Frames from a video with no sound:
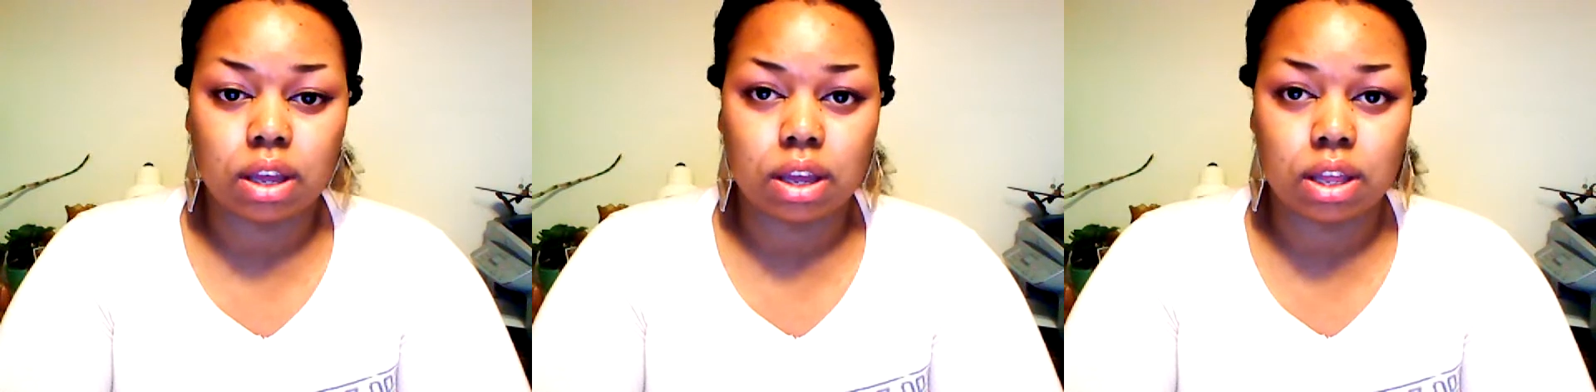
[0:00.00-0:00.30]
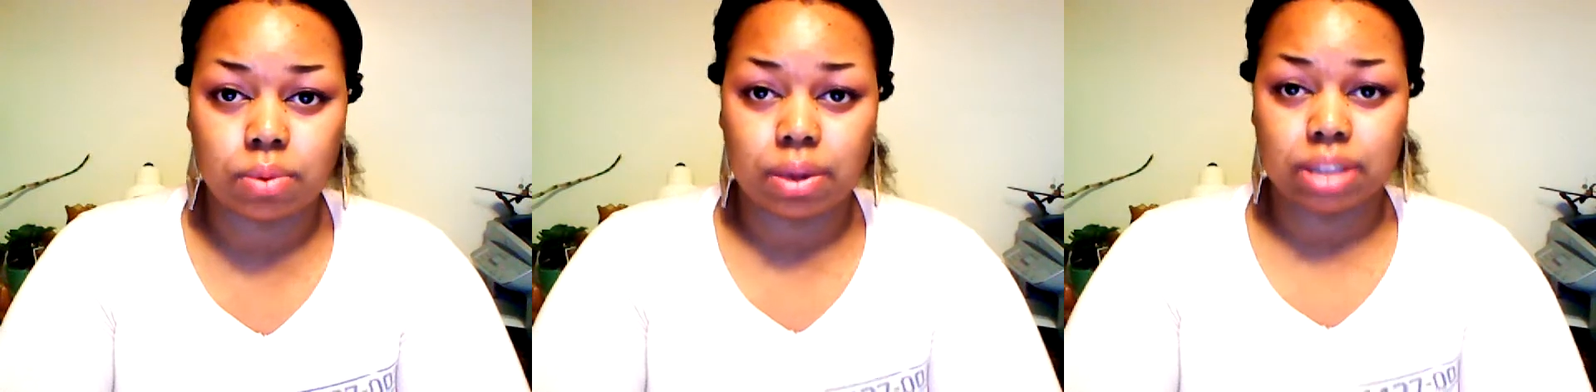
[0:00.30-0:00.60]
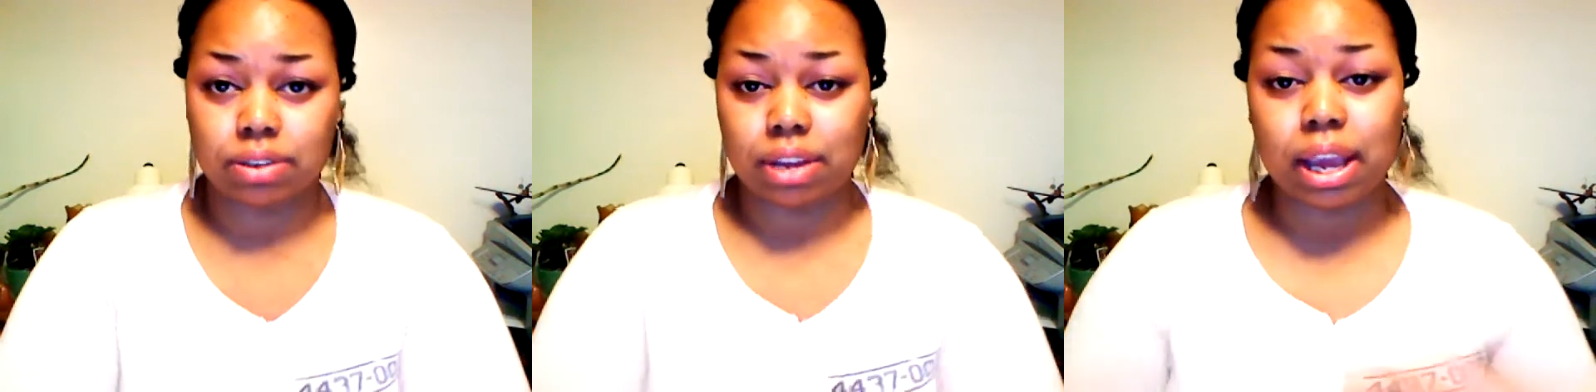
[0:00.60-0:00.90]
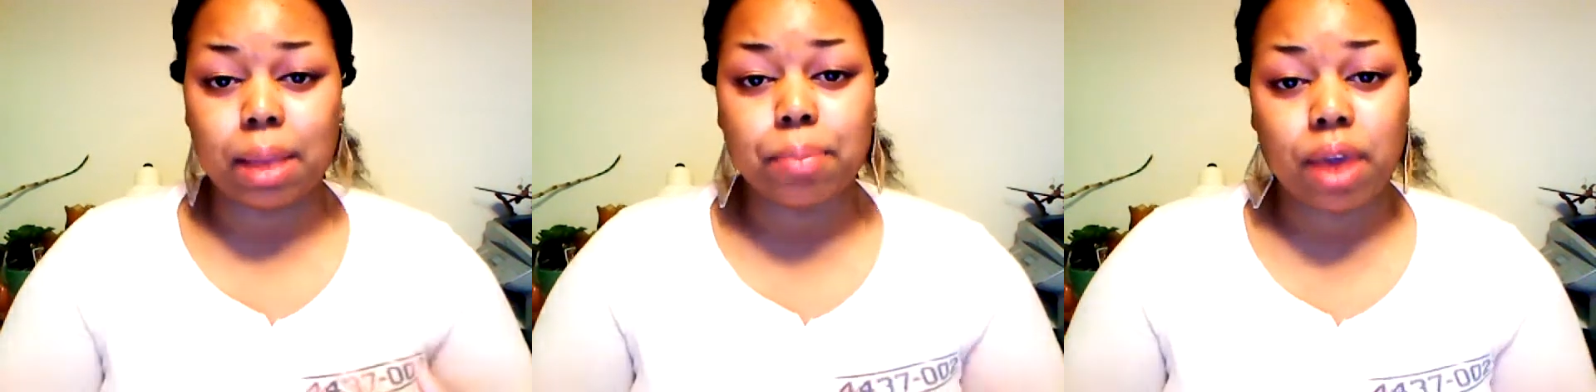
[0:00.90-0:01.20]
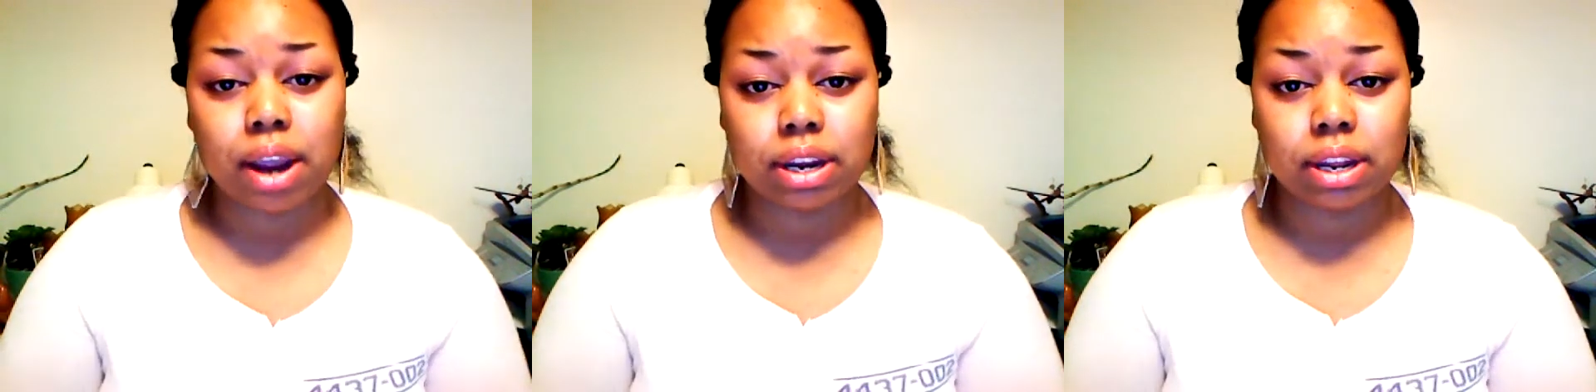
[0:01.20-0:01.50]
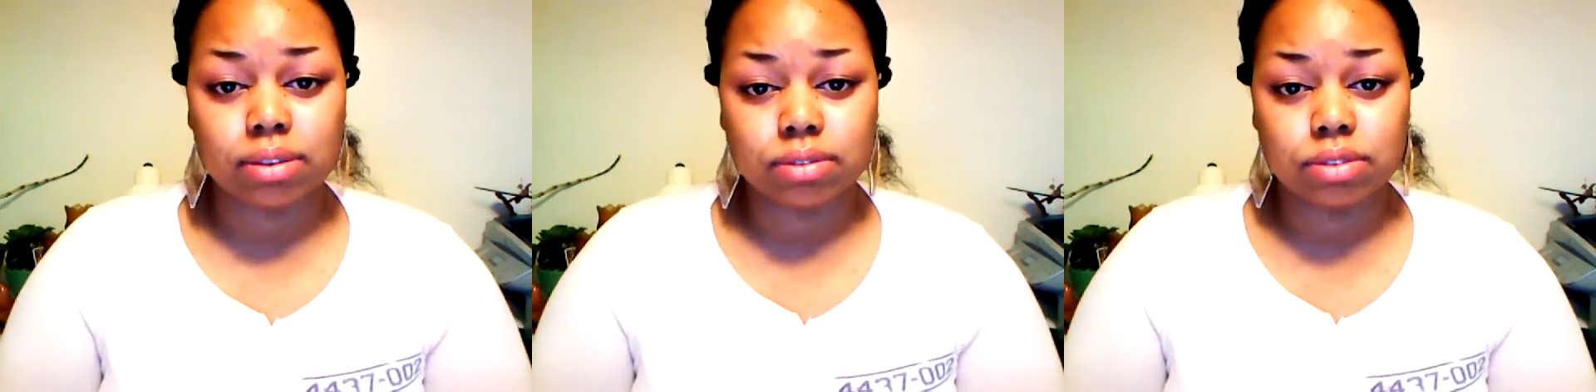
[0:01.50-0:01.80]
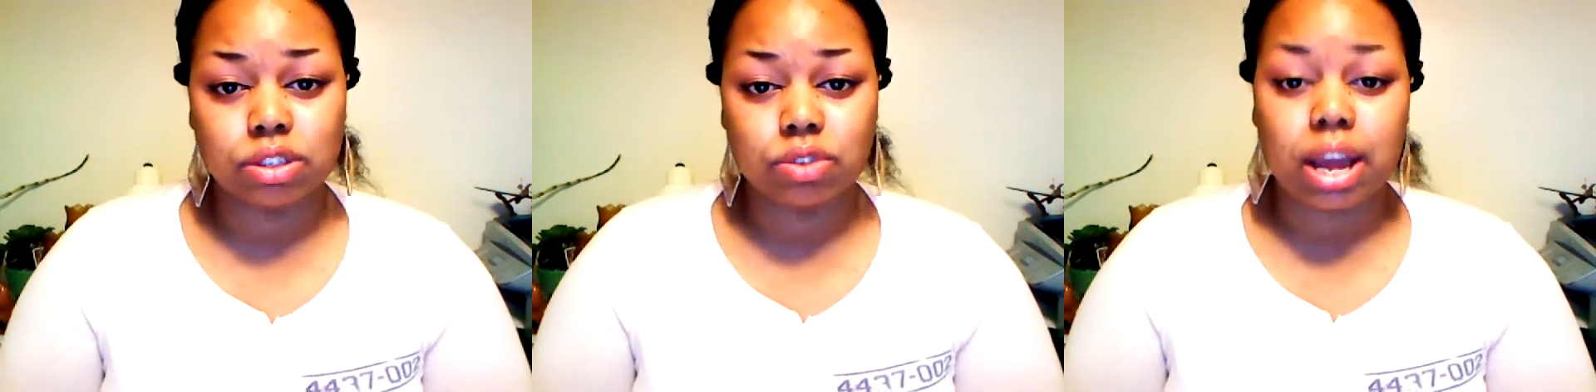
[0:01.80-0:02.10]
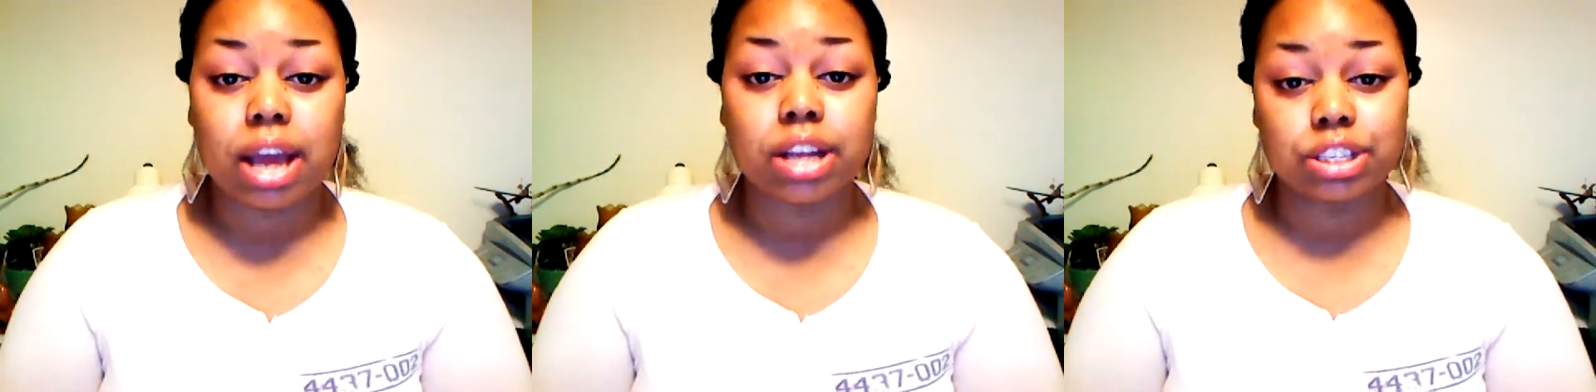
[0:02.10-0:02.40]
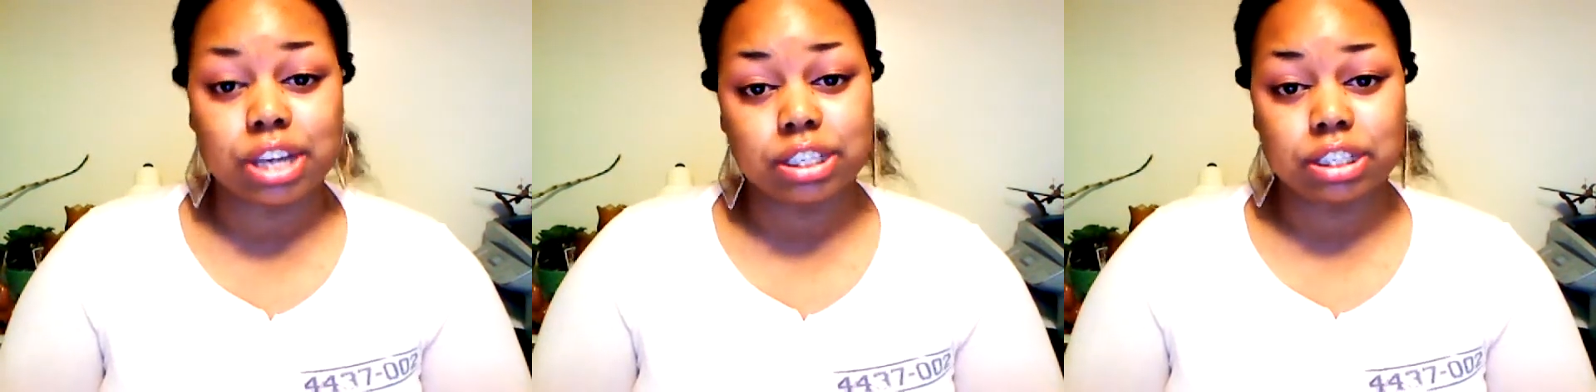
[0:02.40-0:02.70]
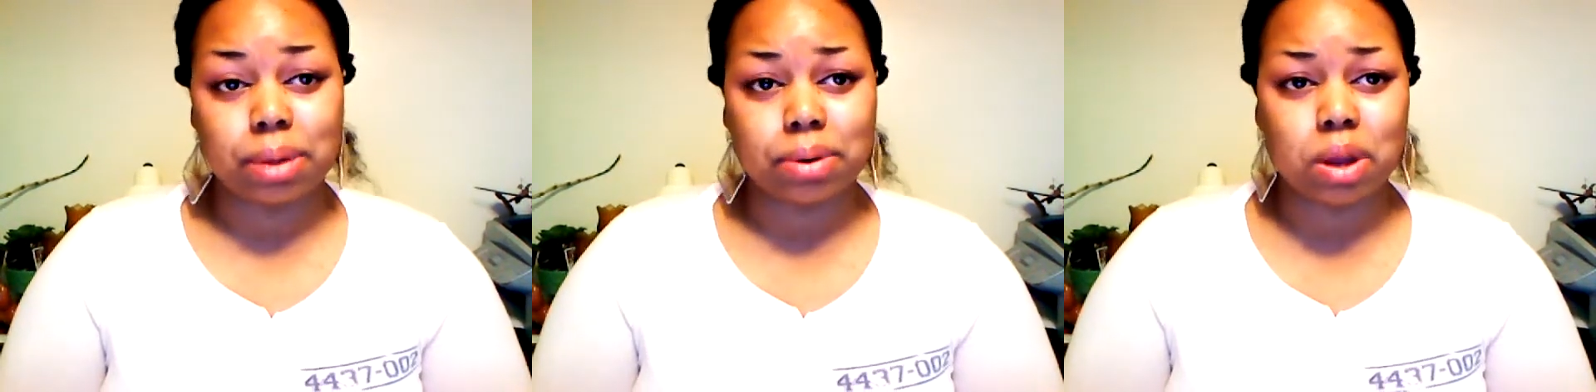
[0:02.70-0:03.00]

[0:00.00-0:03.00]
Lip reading: either ways, if they get pregnant, do not judge them.